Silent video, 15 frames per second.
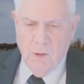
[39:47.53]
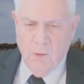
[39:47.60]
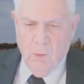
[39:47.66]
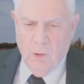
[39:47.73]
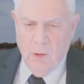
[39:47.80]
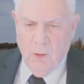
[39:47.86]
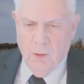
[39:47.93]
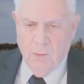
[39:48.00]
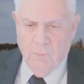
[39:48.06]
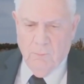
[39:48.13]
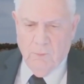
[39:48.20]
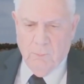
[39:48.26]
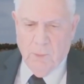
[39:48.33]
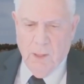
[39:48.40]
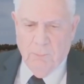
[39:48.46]
where
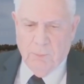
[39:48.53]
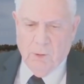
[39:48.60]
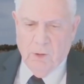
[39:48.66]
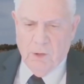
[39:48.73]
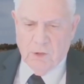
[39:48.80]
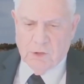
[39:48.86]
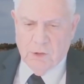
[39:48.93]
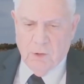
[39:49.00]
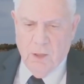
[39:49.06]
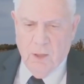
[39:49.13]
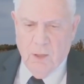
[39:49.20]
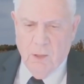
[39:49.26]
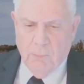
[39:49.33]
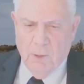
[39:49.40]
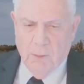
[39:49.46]
the population,
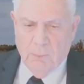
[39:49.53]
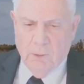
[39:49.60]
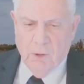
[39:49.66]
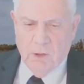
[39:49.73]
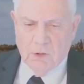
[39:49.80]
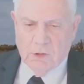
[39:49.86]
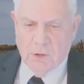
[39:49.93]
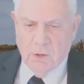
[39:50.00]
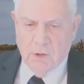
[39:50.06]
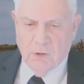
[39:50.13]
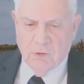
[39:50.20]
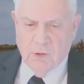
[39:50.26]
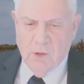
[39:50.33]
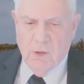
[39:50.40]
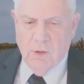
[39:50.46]
our population,
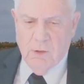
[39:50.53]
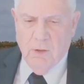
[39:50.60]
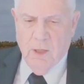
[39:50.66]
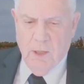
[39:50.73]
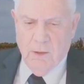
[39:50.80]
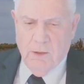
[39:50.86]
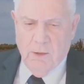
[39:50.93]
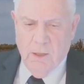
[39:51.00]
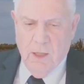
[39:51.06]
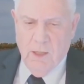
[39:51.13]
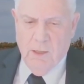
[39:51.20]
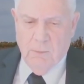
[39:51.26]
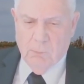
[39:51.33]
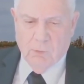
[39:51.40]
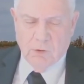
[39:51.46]
is
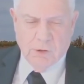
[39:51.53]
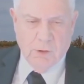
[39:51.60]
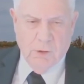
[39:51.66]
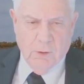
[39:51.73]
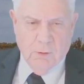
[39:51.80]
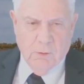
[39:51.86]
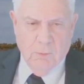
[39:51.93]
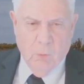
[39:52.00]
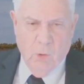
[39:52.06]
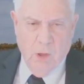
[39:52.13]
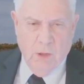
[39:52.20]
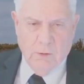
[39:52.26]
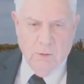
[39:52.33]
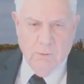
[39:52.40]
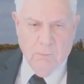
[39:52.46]
99%
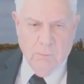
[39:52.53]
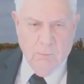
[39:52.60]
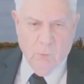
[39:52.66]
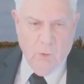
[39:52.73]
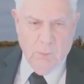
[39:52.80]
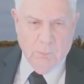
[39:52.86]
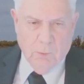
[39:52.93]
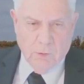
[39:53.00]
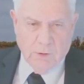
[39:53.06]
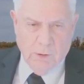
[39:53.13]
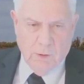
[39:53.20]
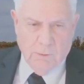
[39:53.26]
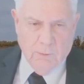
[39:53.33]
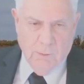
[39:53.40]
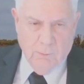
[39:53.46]
white
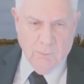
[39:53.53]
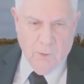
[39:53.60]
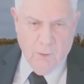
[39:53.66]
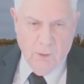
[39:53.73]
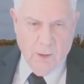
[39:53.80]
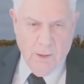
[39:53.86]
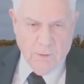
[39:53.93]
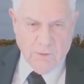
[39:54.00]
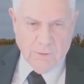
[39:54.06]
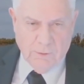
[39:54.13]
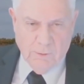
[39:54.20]
1% or less